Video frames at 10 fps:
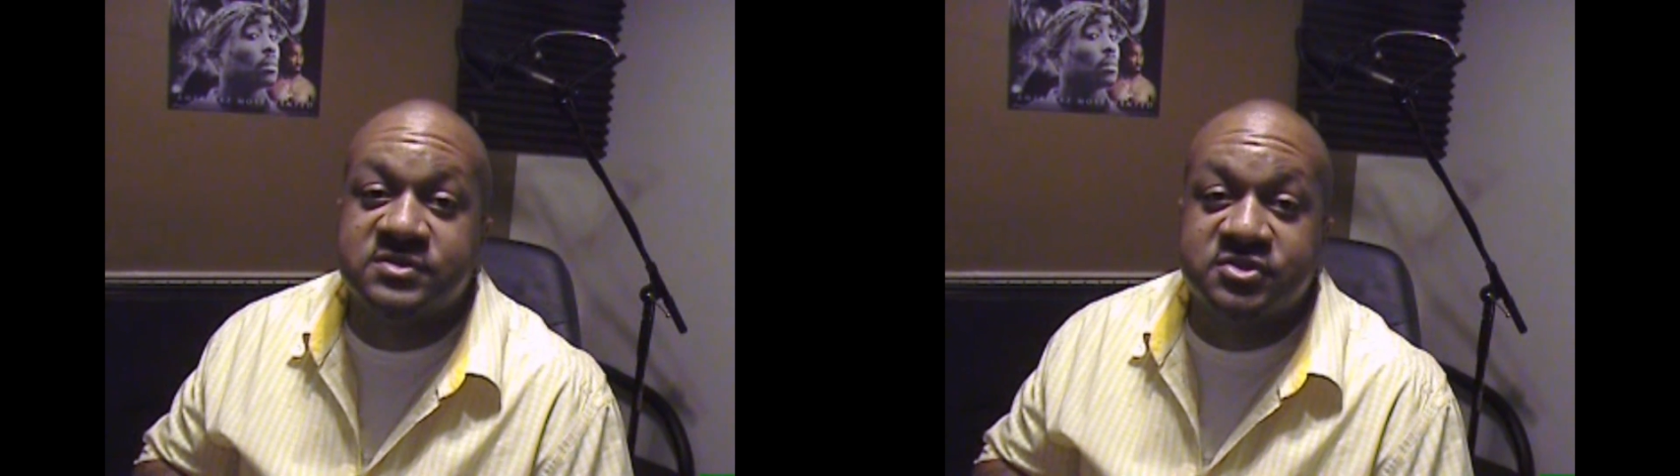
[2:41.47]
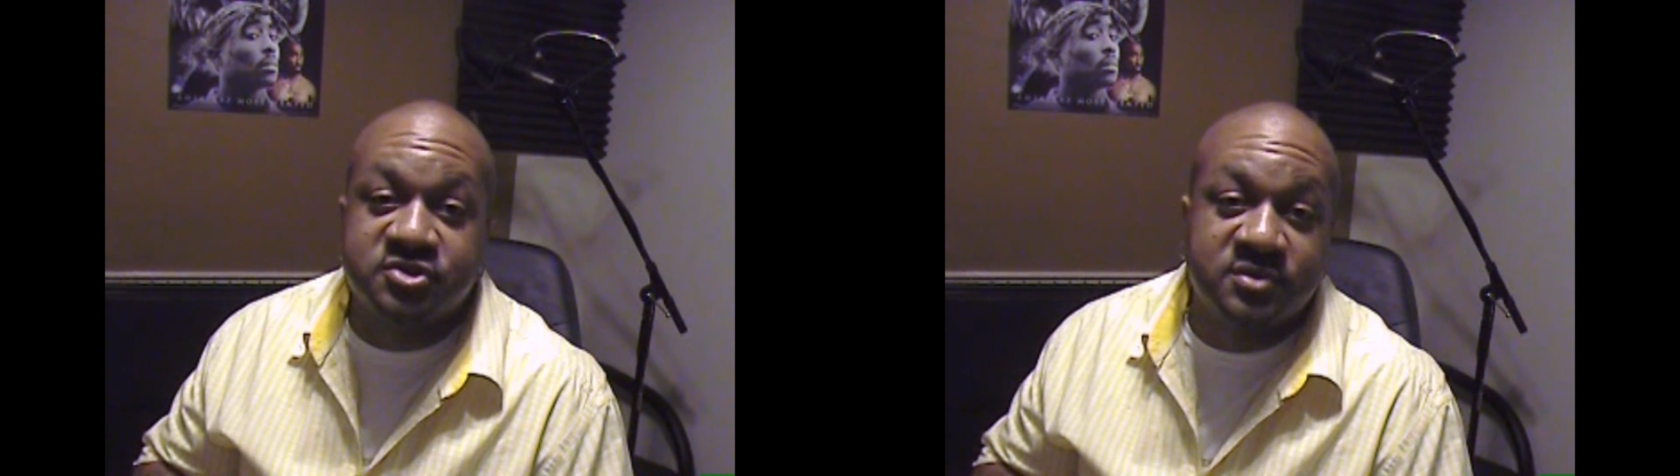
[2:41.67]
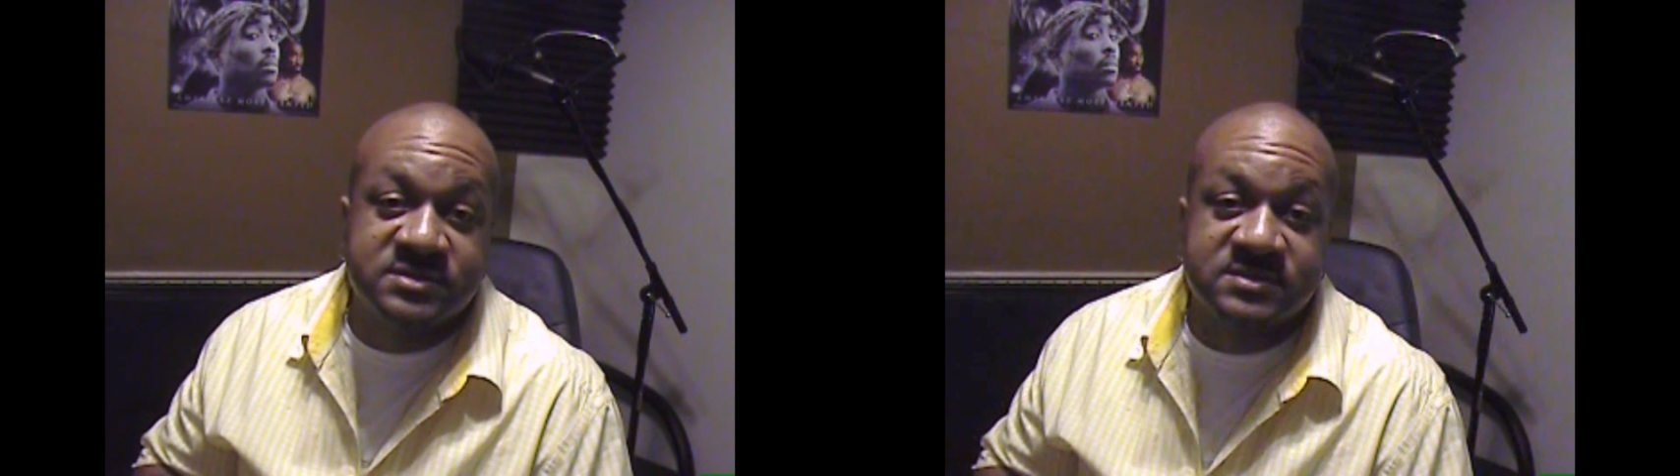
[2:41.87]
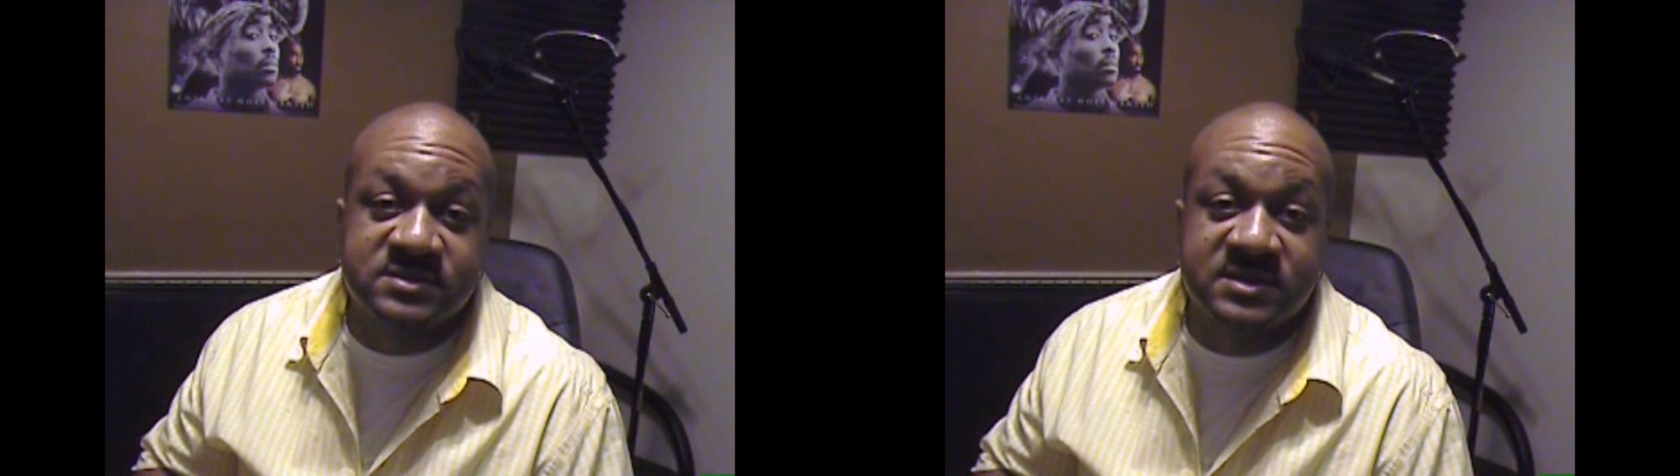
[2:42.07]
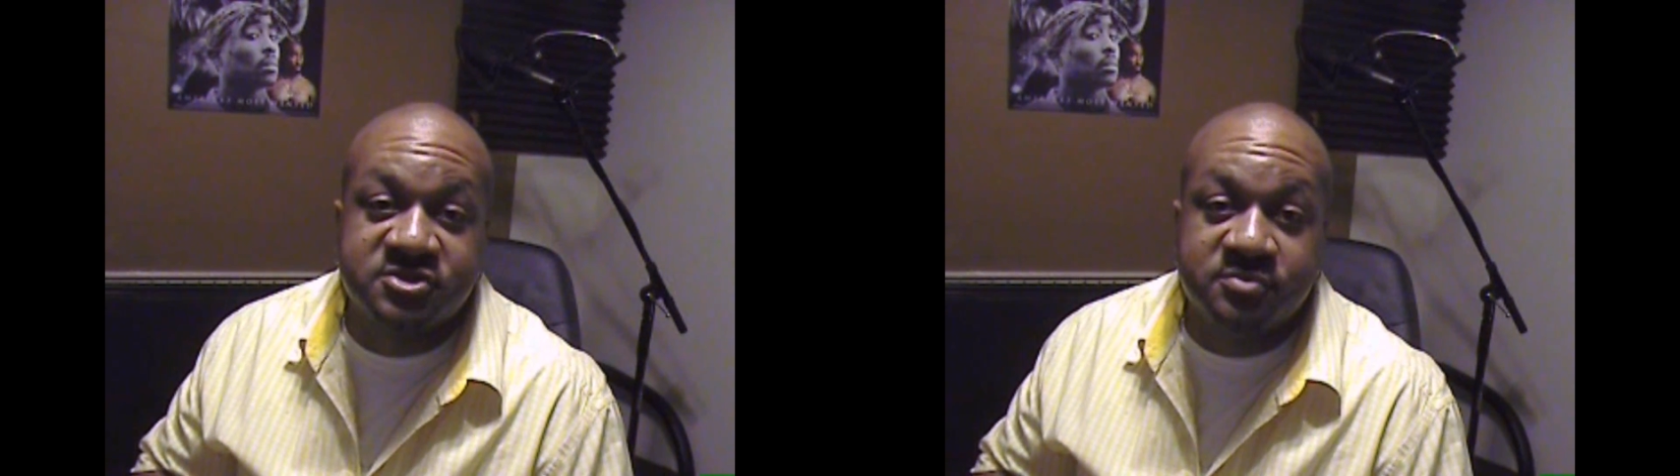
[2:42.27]
the choices
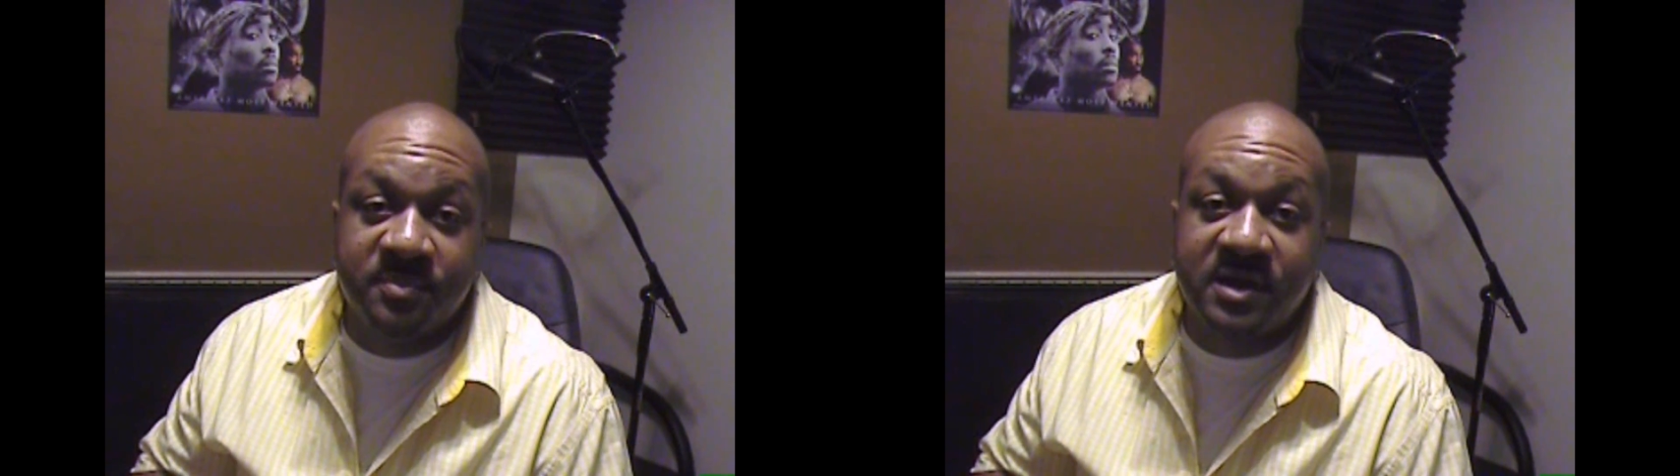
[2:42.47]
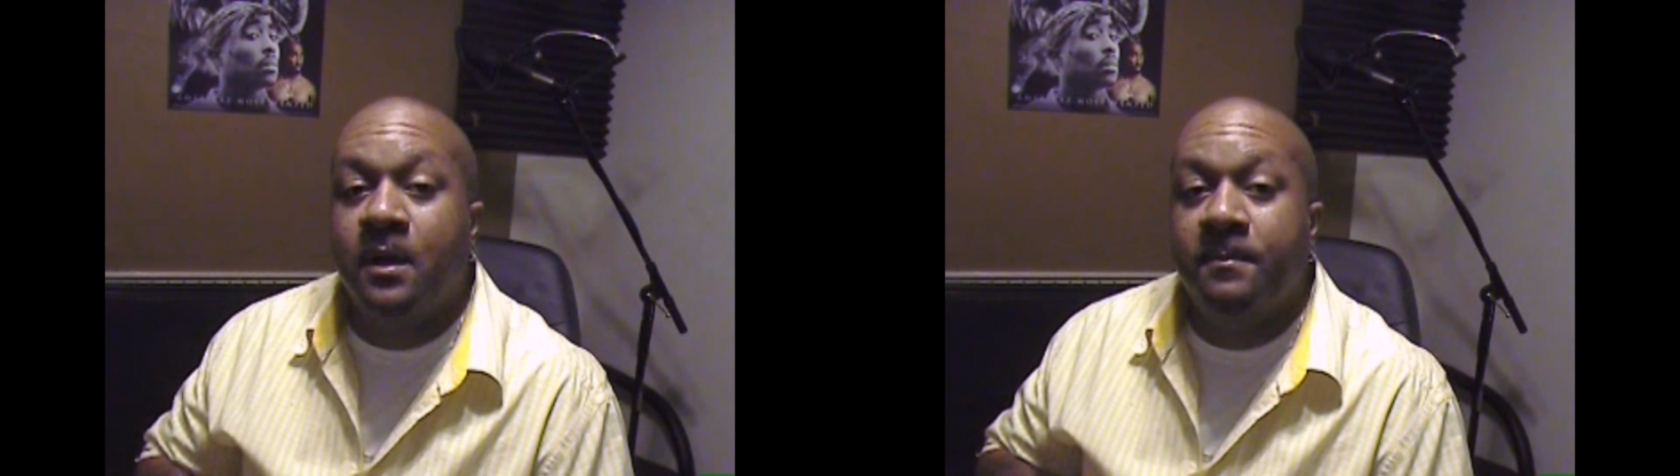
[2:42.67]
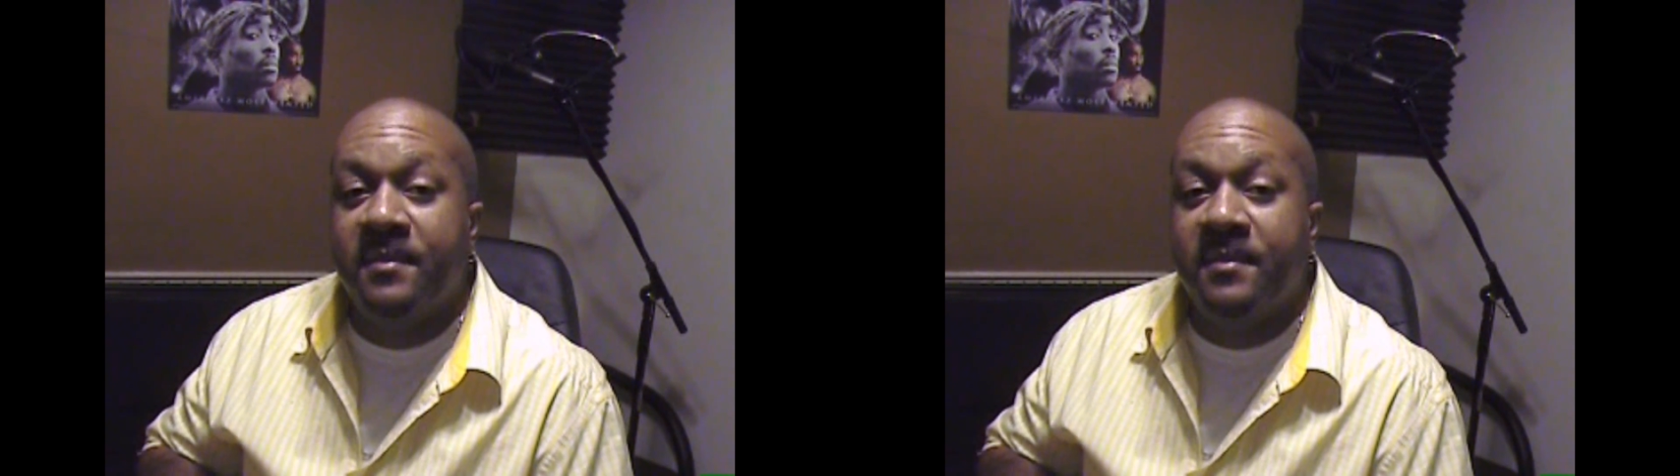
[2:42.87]
that you make.